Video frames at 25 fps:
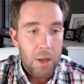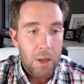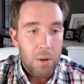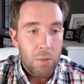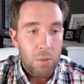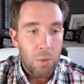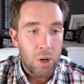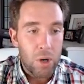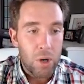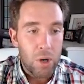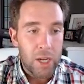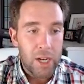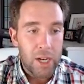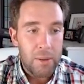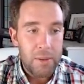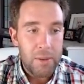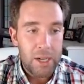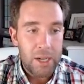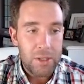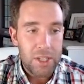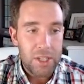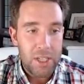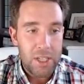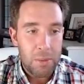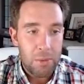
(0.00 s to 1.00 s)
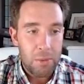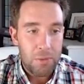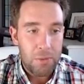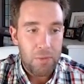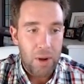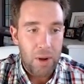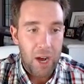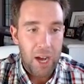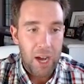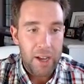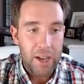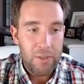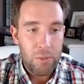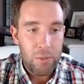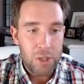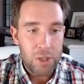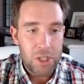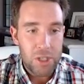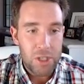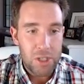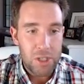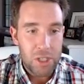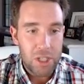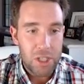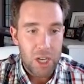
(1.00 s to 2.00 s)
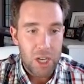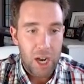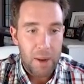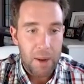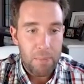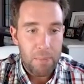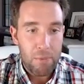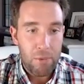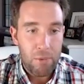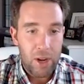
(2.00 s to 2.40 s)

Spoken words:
We're going to come down to number 5, which is the top